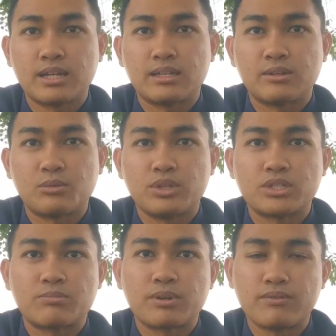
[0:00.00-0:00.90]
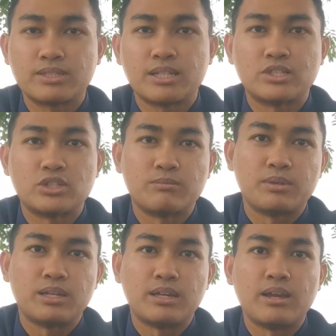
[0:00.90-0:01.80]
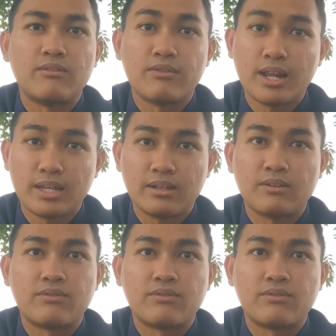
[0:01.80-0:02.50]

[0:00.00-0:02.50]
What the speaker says: in which previously should be valid